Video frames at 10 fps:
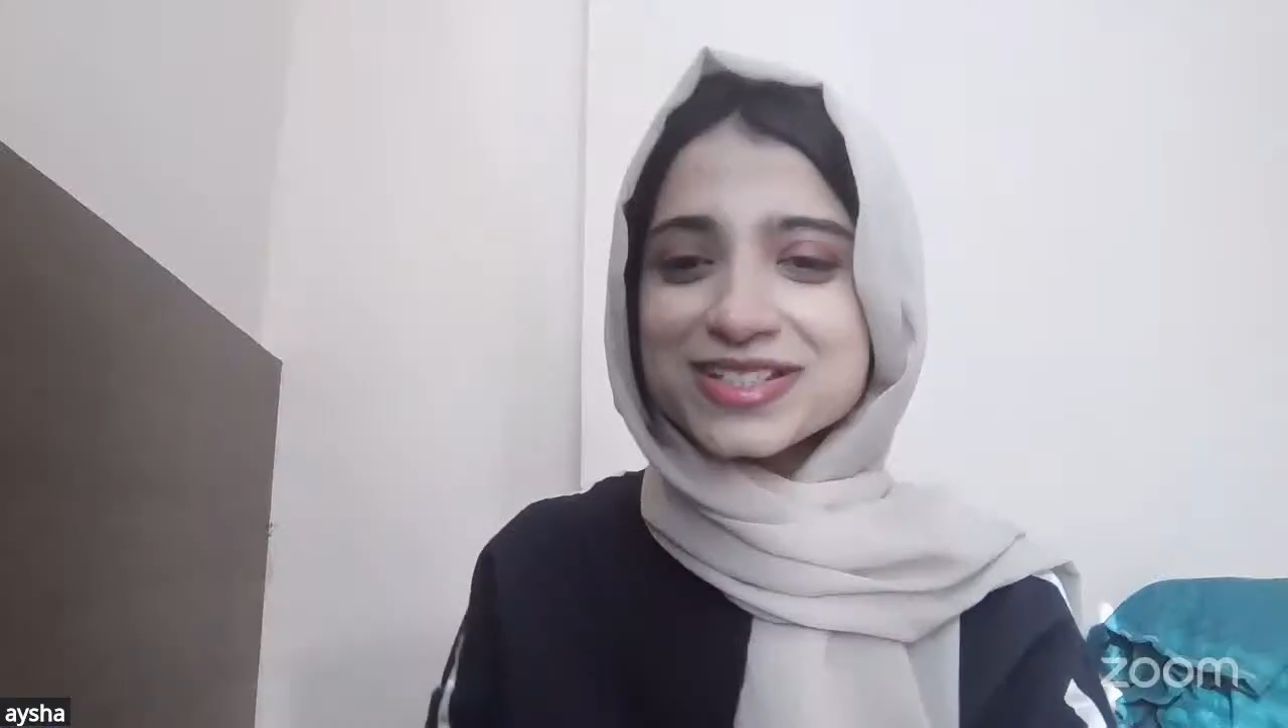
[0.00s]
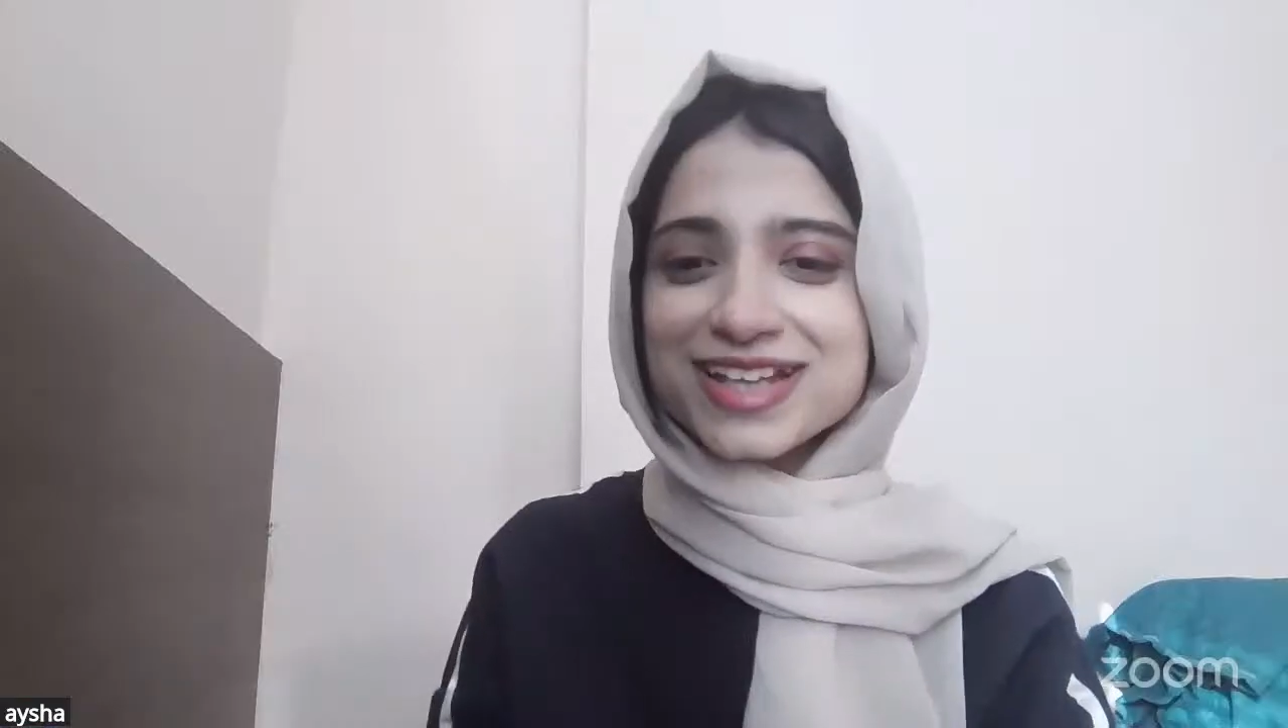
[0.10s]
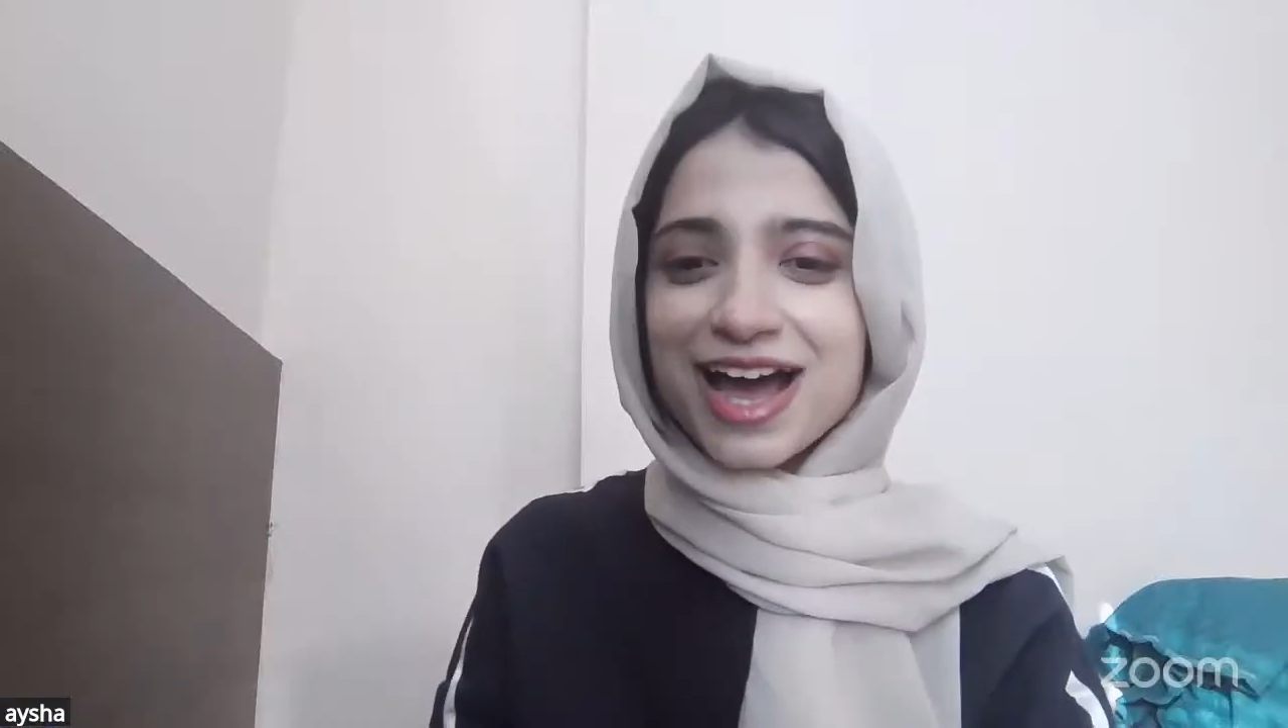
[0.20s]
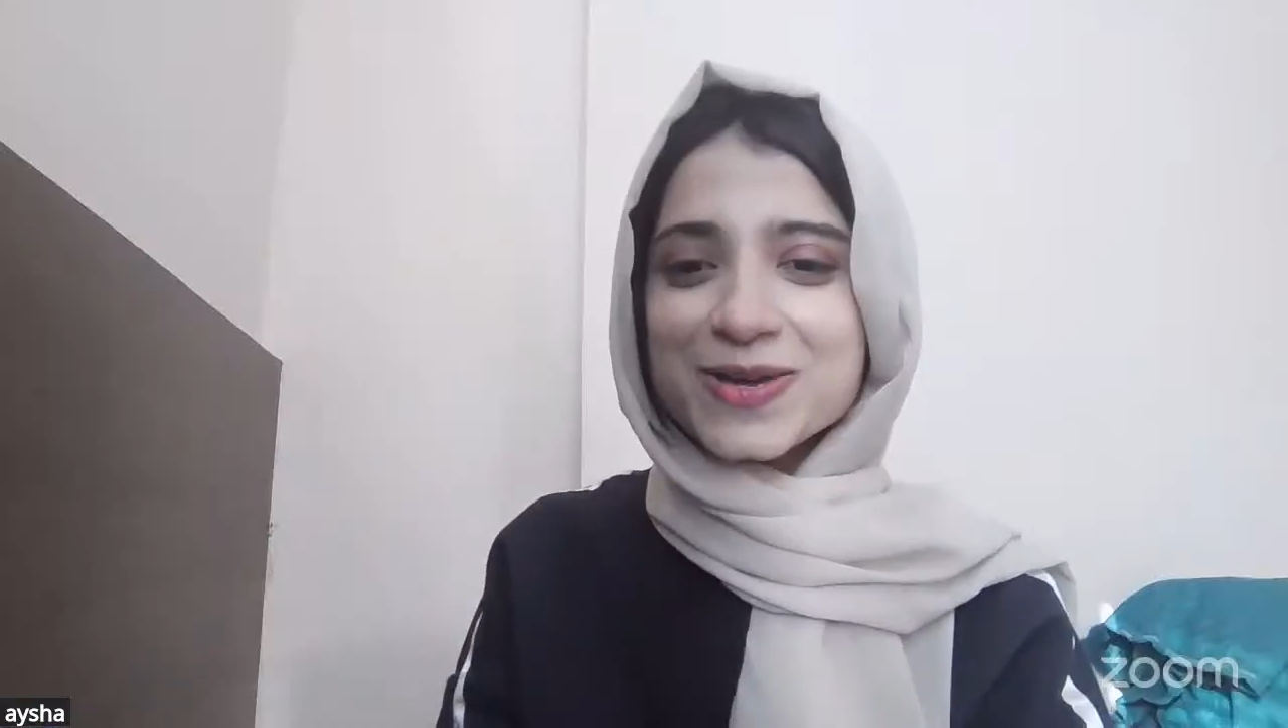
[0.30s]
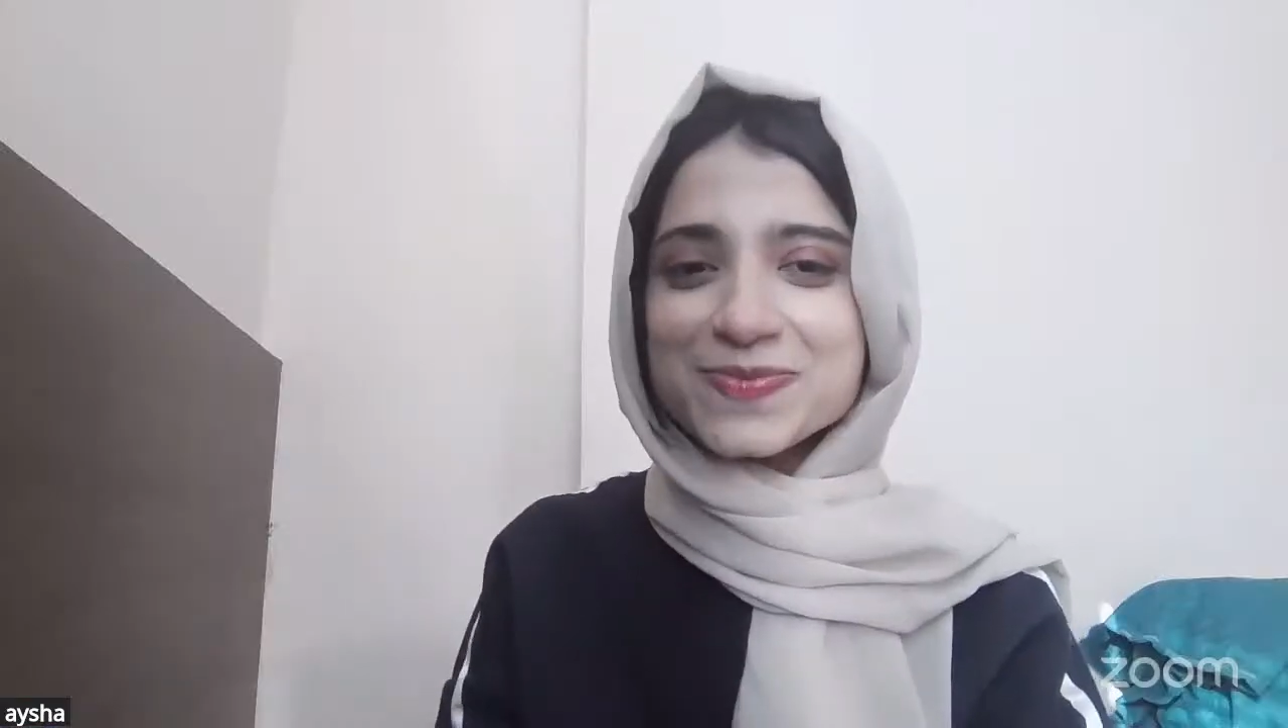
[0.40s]

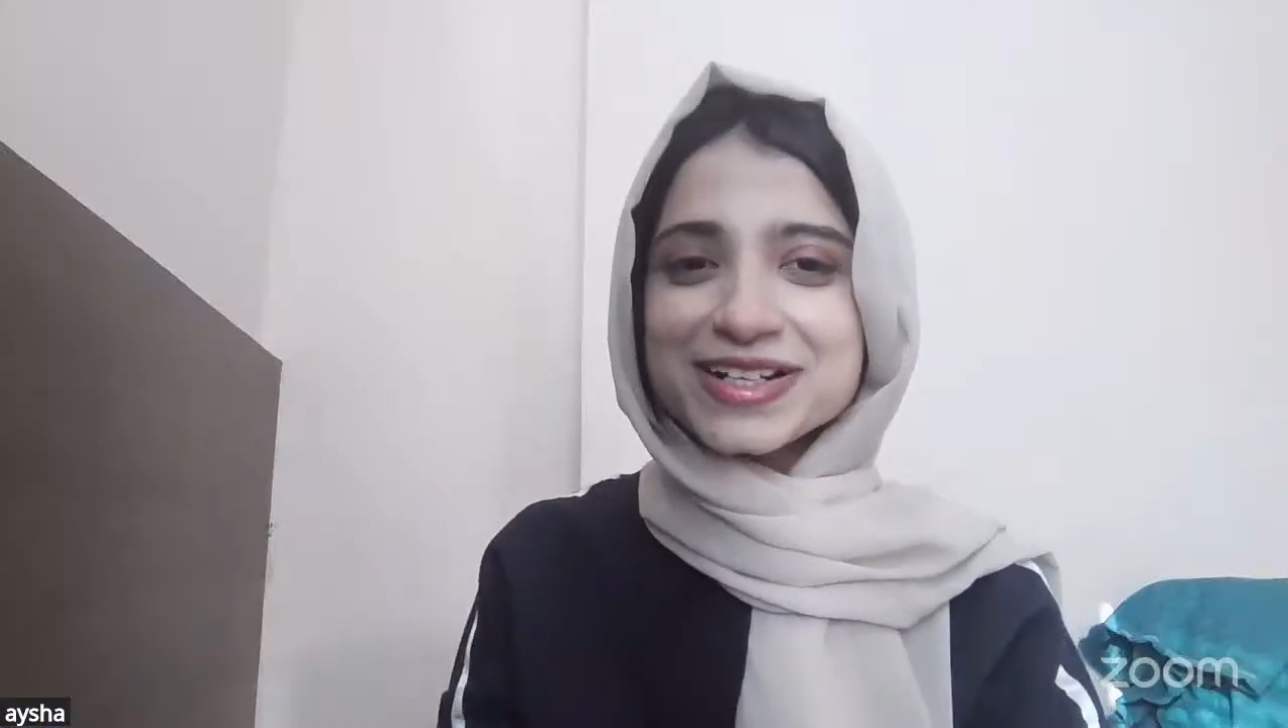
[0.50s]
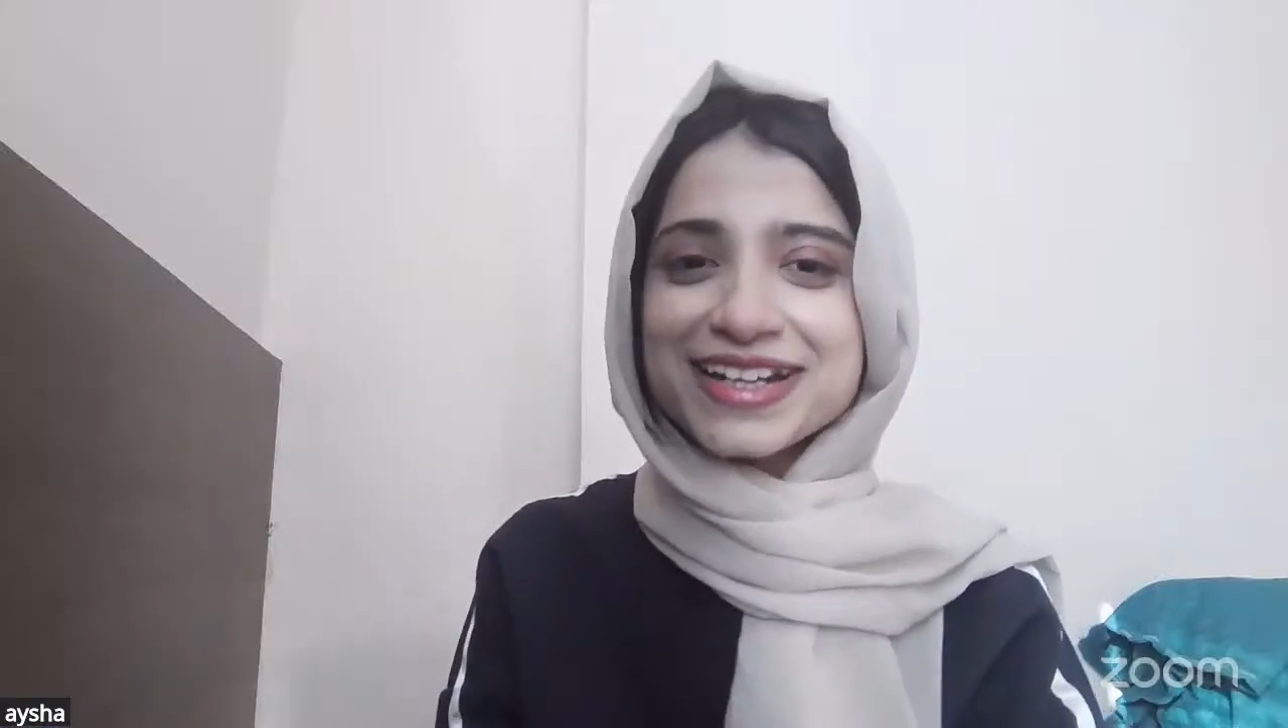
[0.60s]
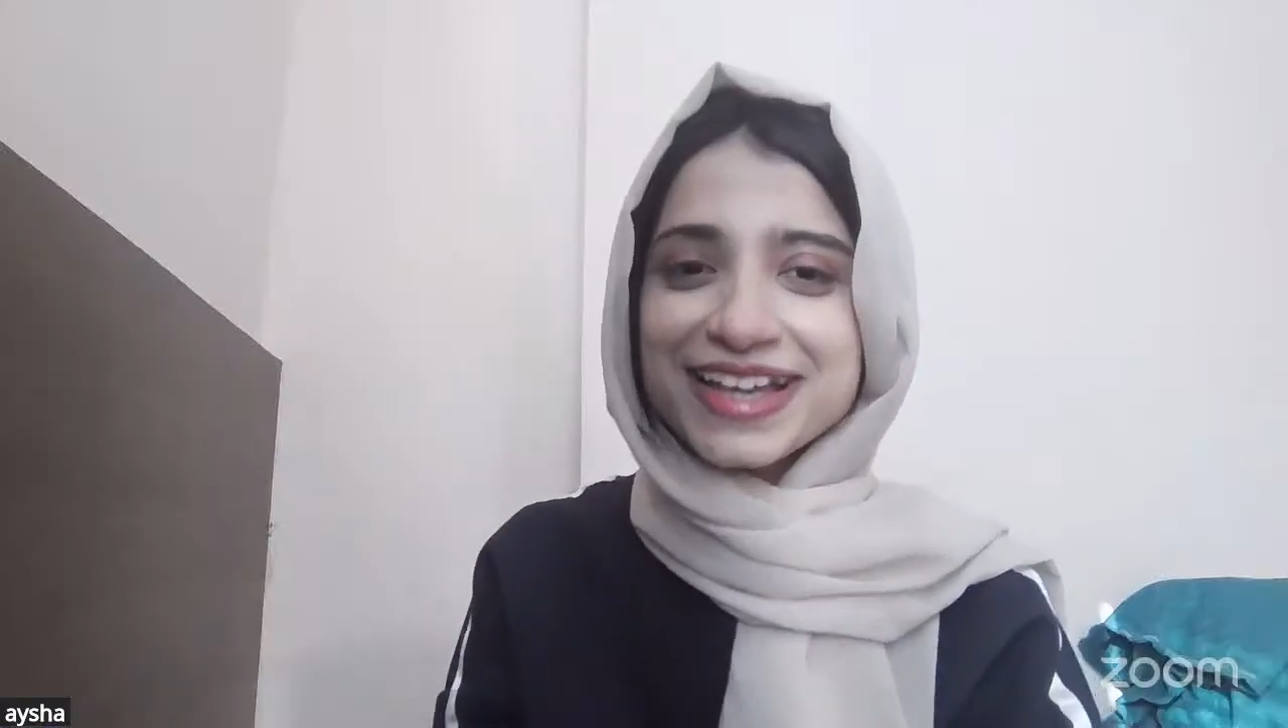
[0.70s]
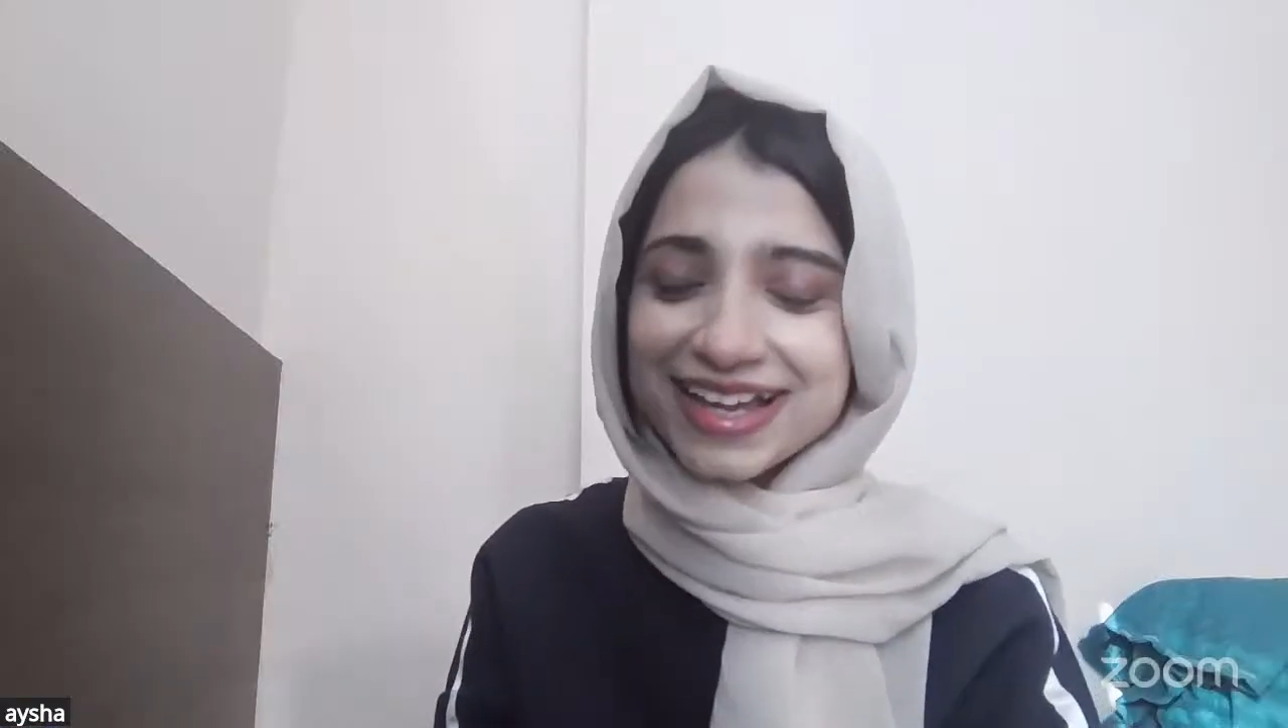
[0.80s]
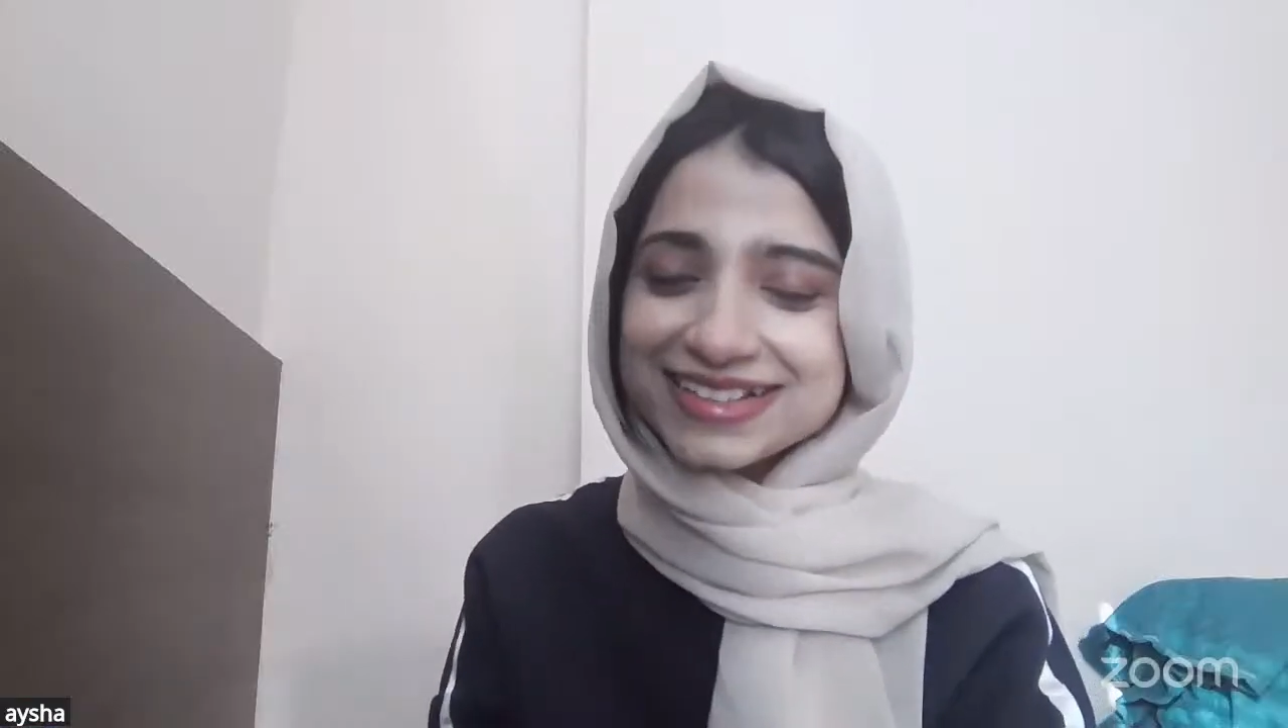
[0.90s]
hour per day